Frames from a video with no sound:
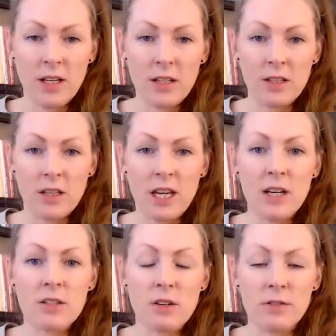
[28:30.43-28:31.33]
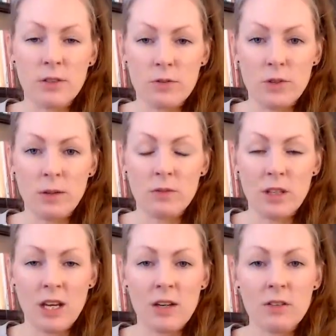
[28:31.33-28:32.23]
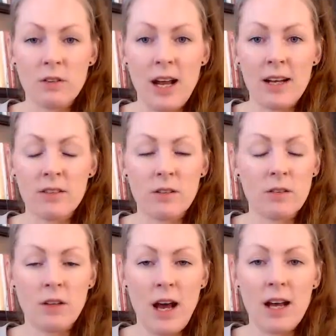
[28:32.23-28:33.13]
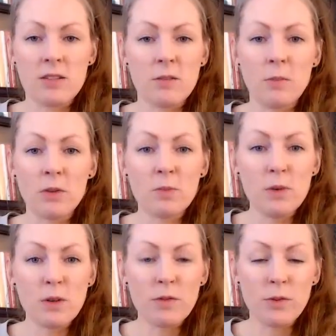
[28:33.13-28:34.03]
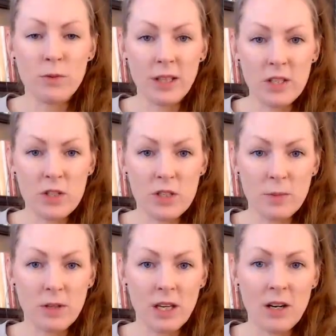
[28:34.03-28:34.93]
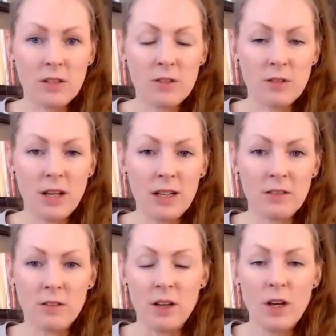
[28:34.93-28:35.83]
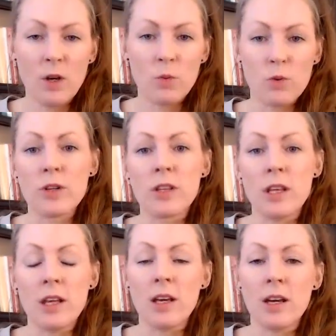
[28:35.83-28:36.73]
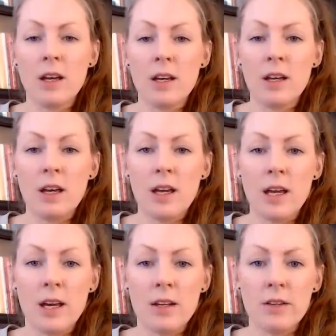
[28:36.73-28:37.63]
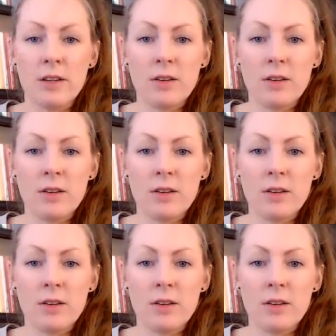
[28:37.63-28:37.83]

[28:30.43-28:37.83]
the character of your dreams, the character that has the most beautiful relationship, the character that is worthy and